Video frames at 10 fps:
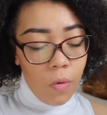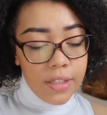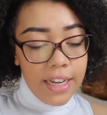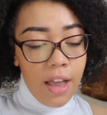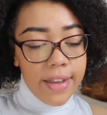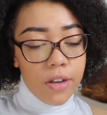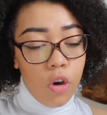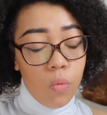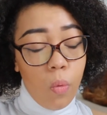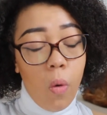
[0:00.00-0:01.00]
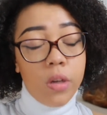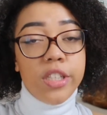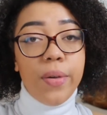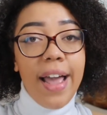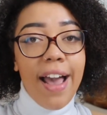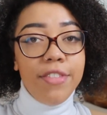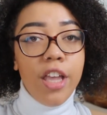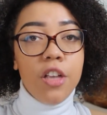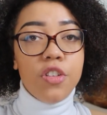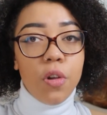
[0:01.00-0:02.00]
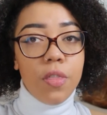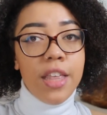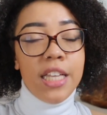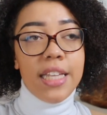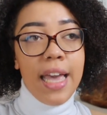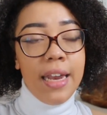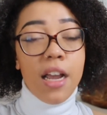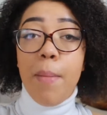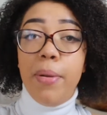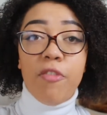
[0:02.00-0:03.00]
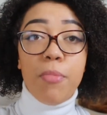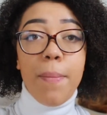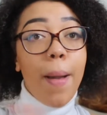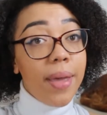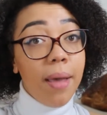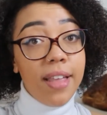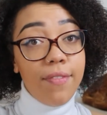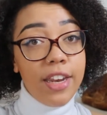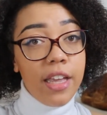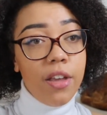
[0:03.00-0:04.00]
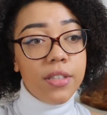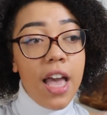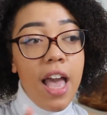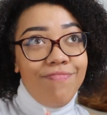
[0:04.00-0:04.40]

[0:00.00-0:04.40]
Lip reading: What's he like on walks? So I have touched on this in a couple of my puppy update videos.